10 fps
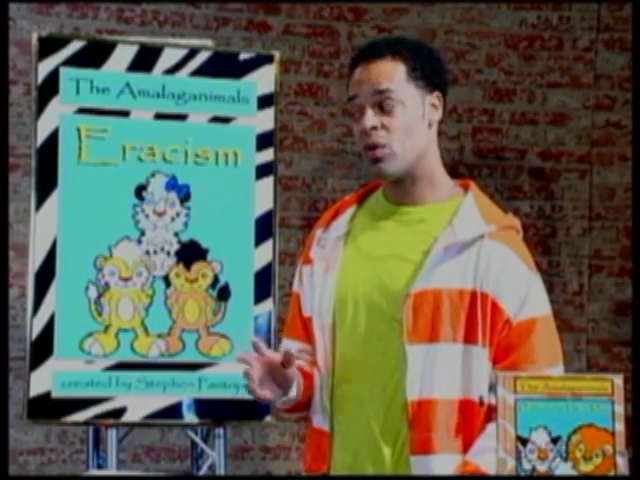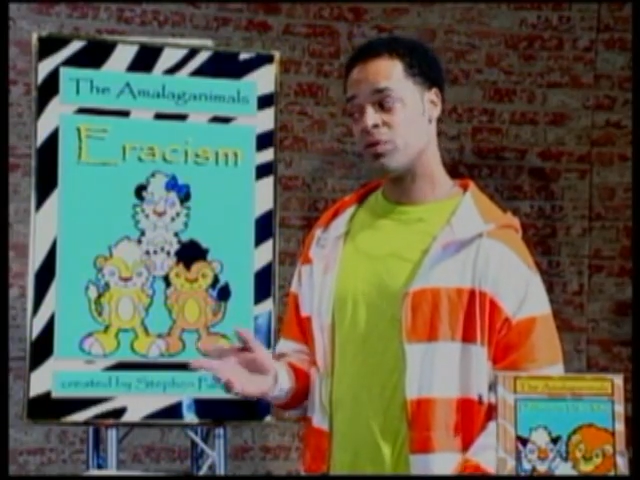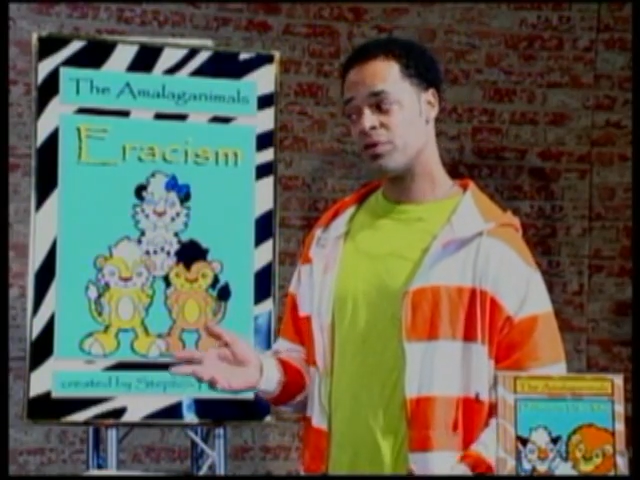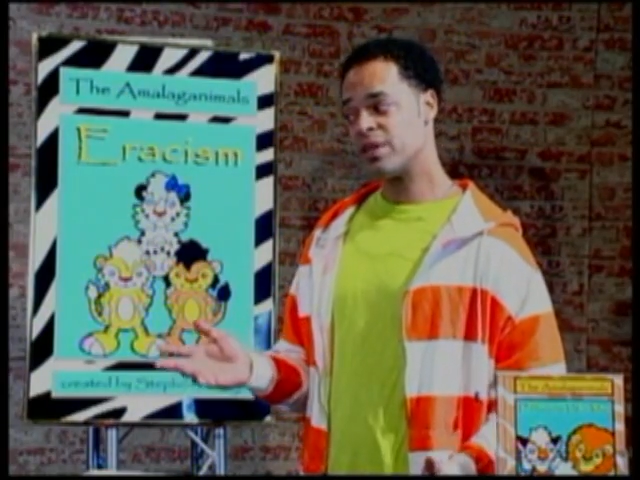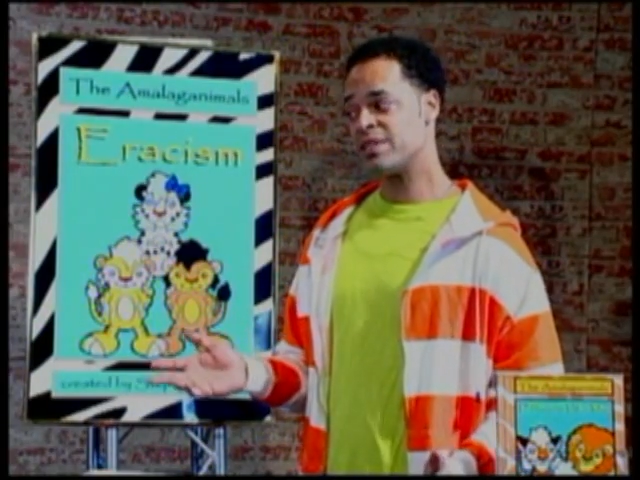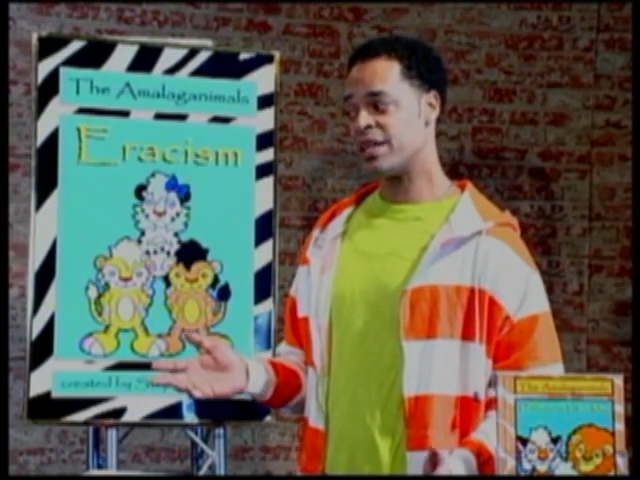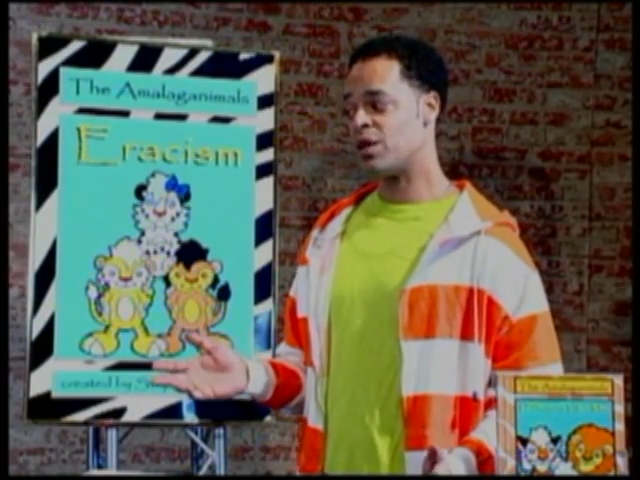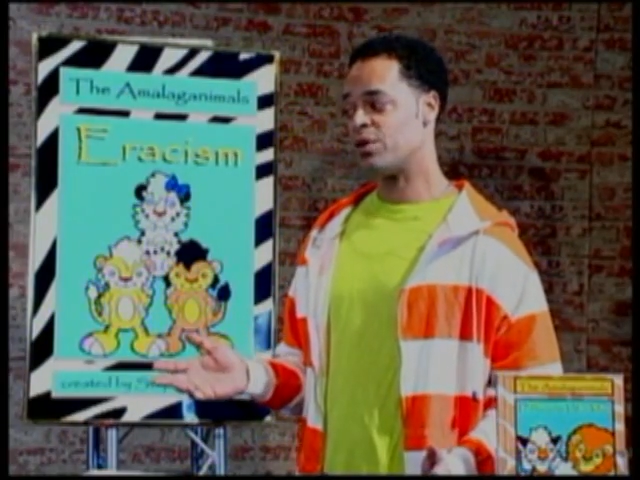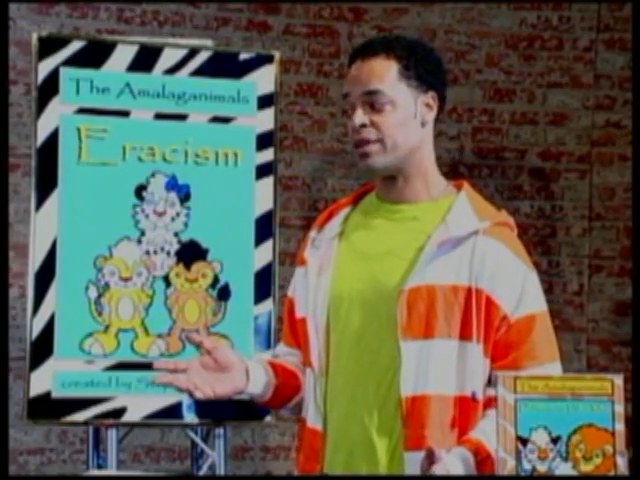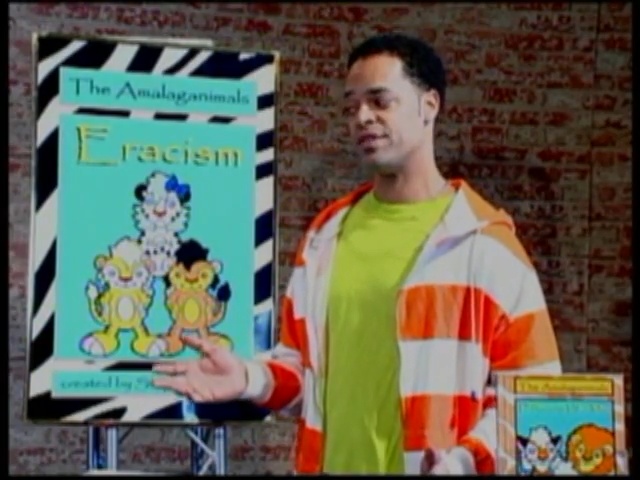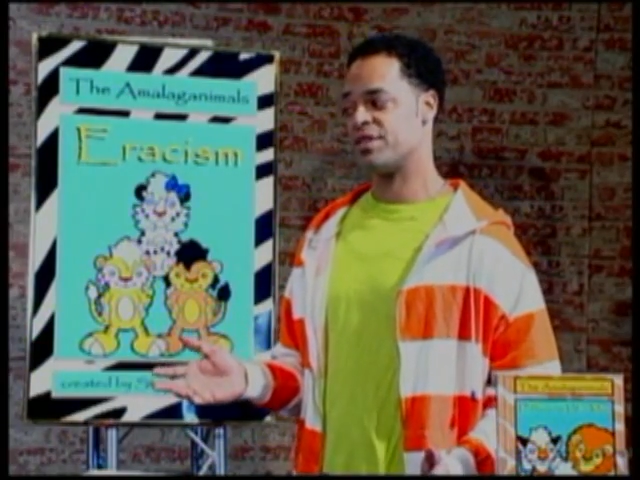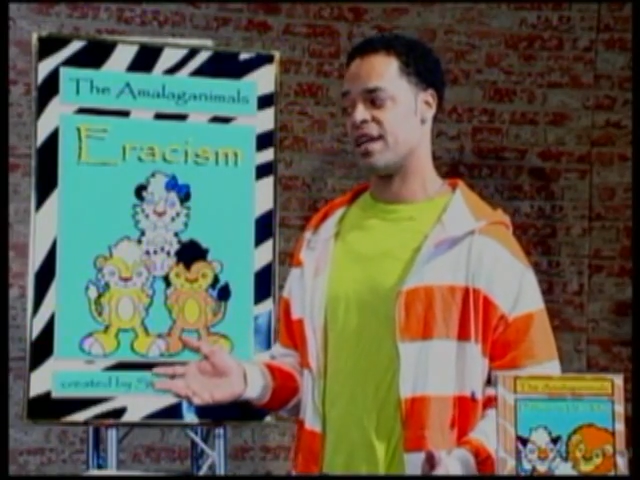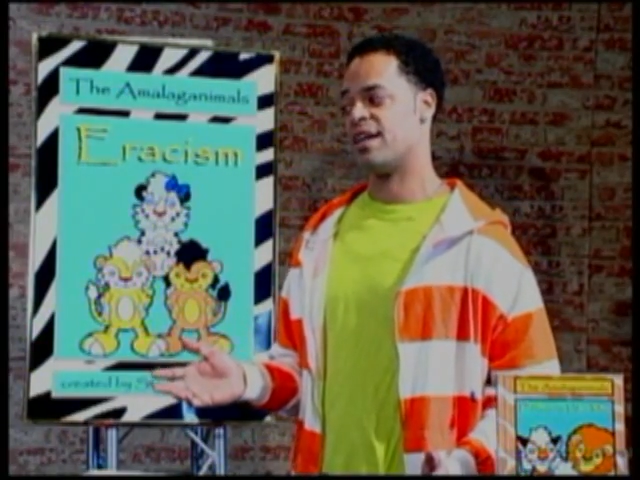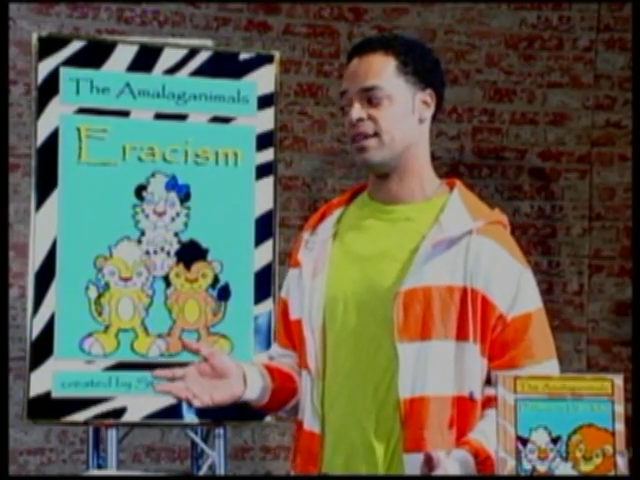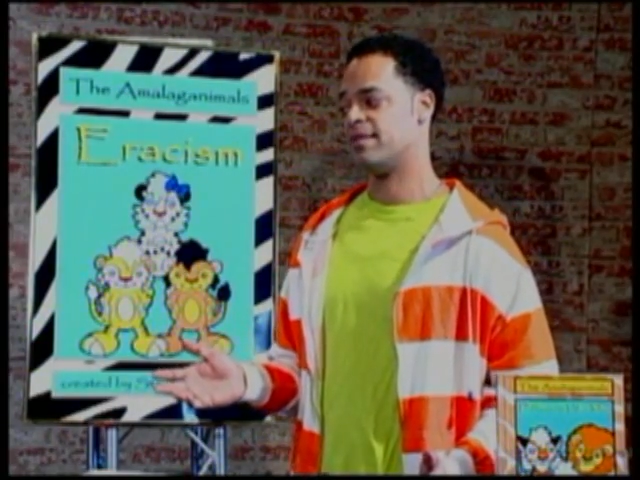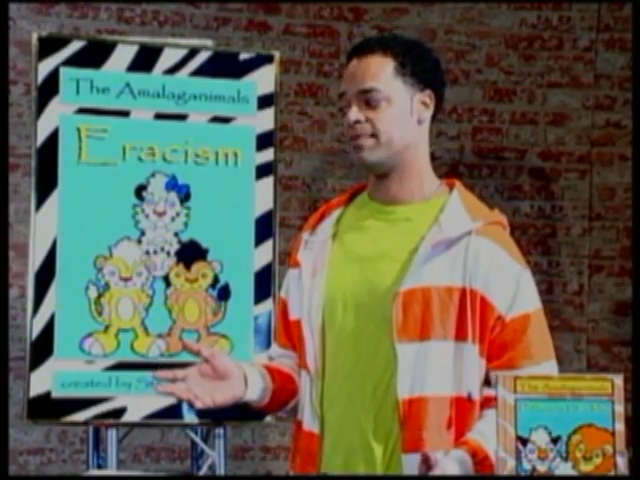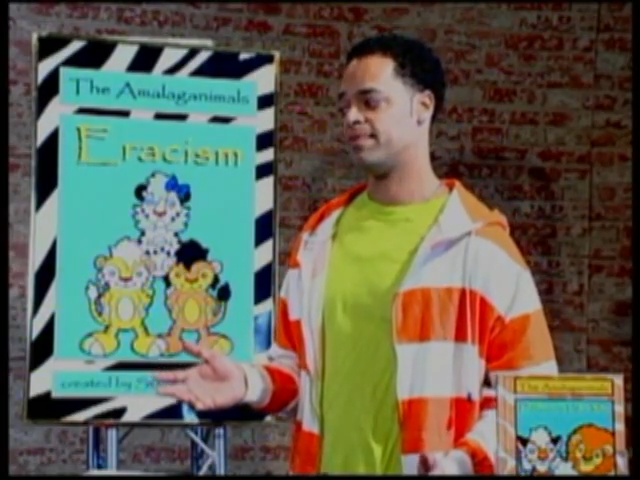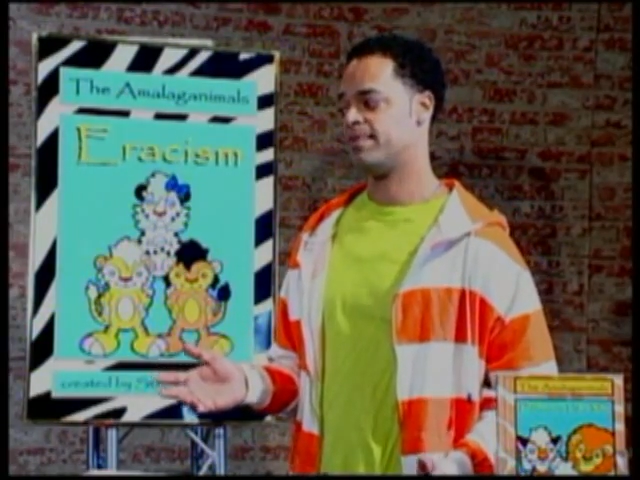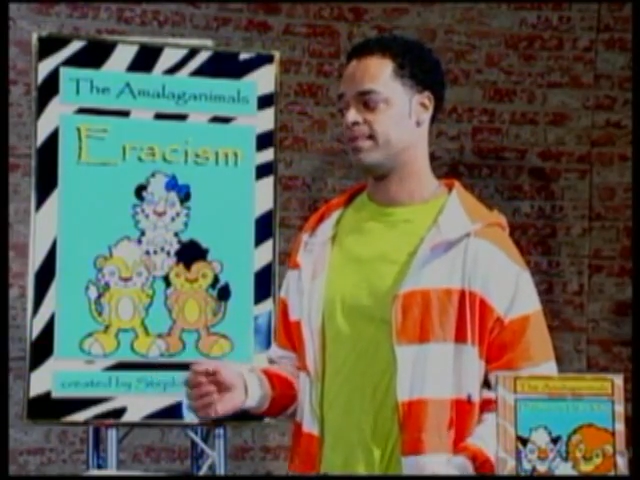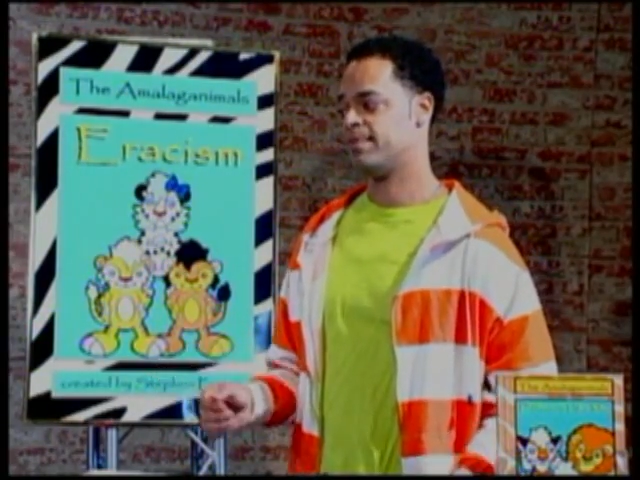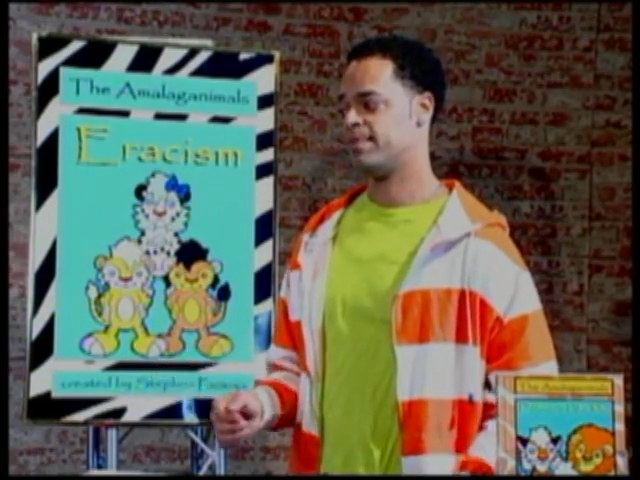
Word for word: or of things they don't understand.